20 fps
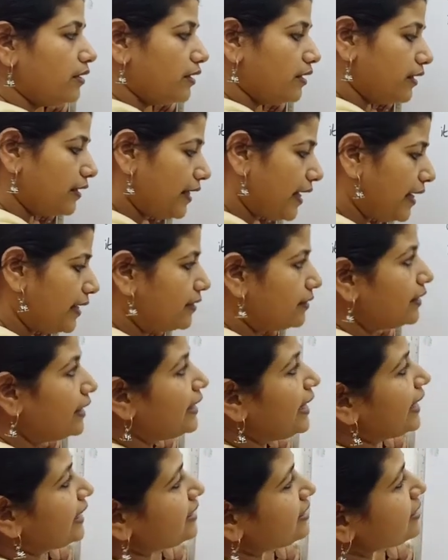Then the
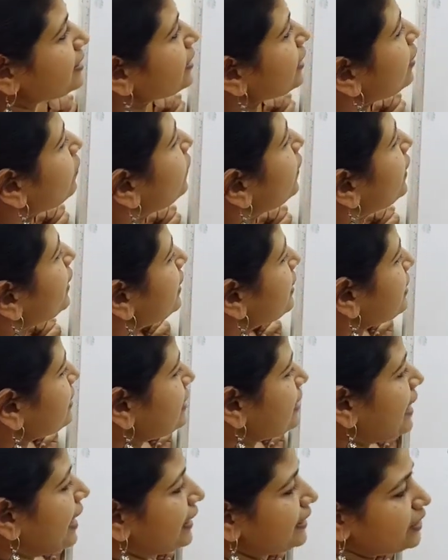next given is
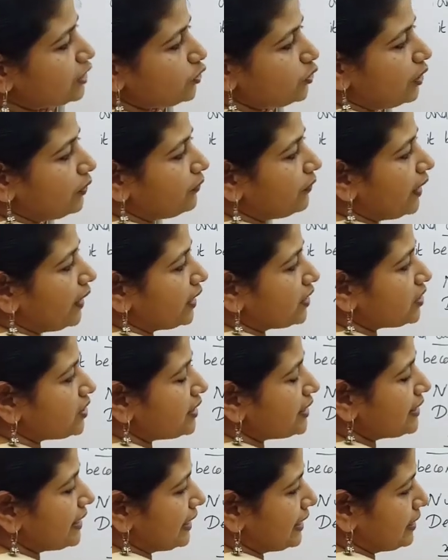that your fraction
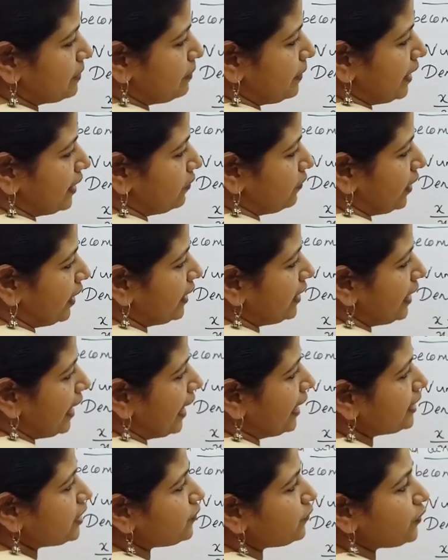is x by y,
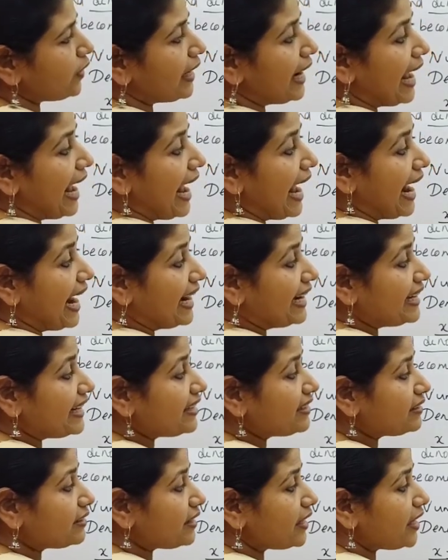and if you are
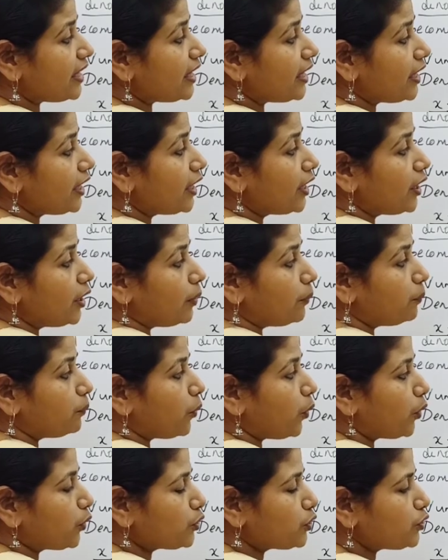adding 3
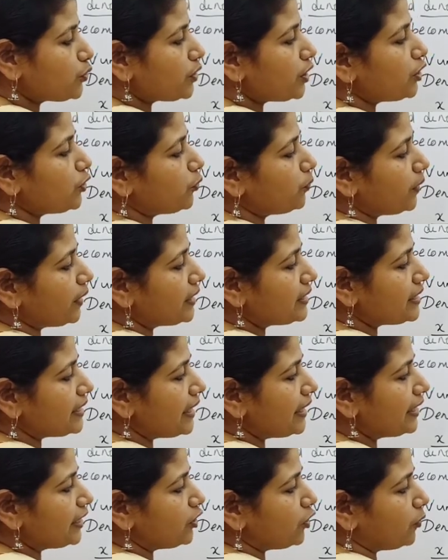both to the numerator
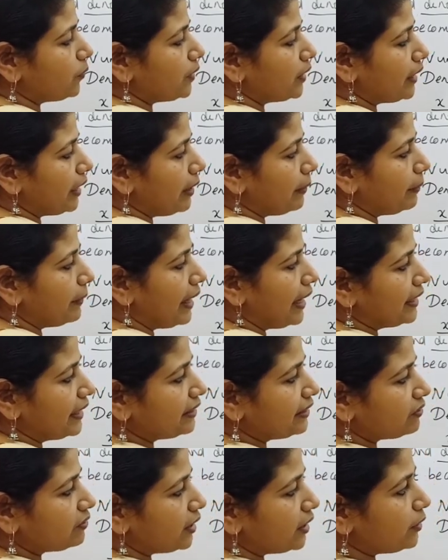and denominator, I am
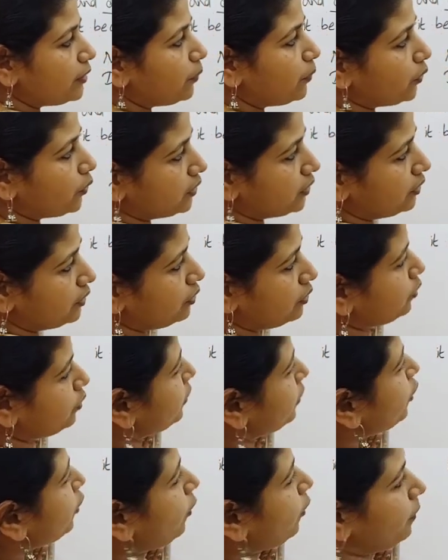adding 3 both to
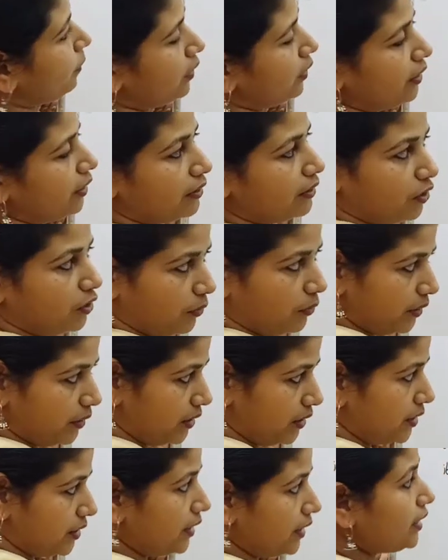the numerator and
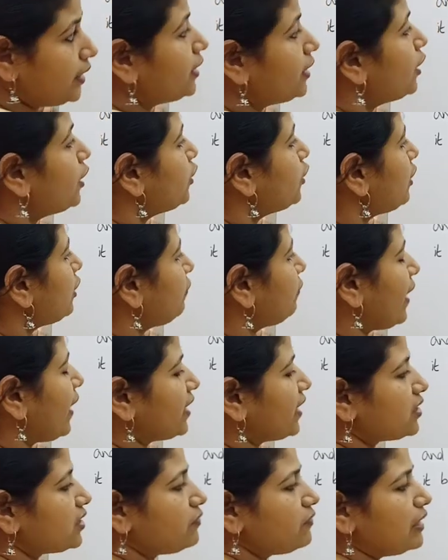denominator, your
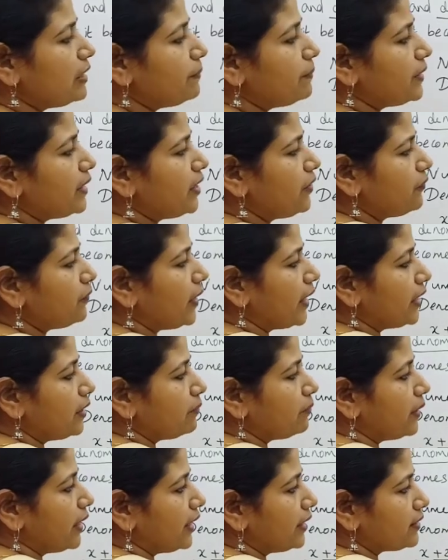fraction will be
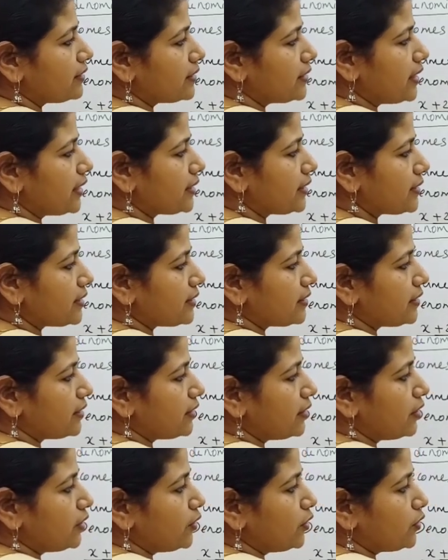5 by 6.
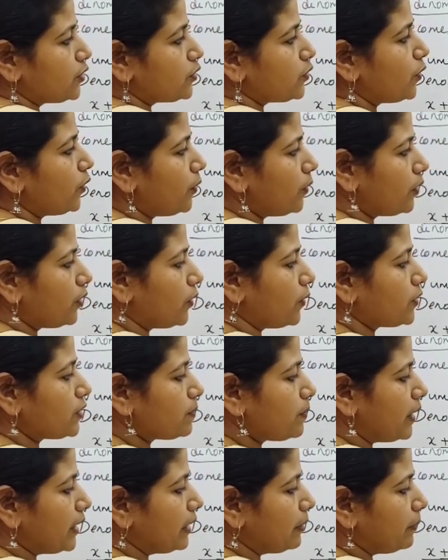So cross
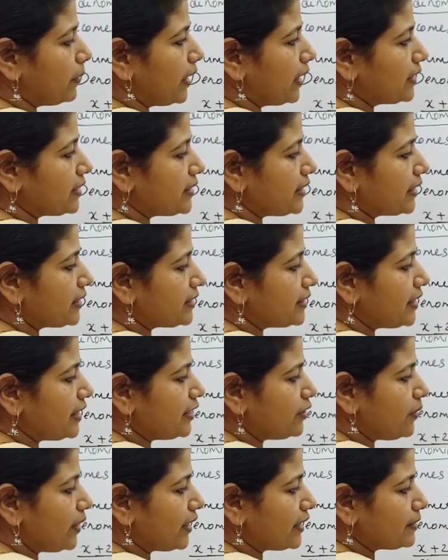multiply 6
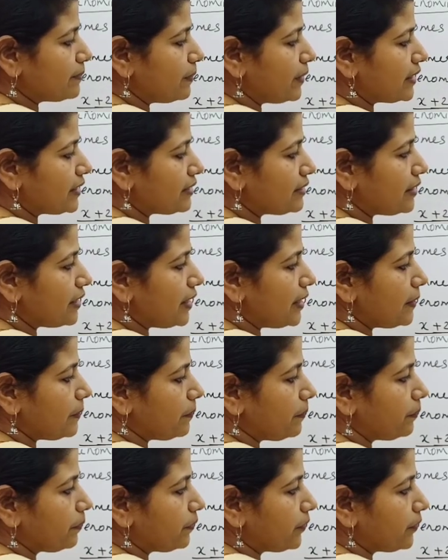into x plus 3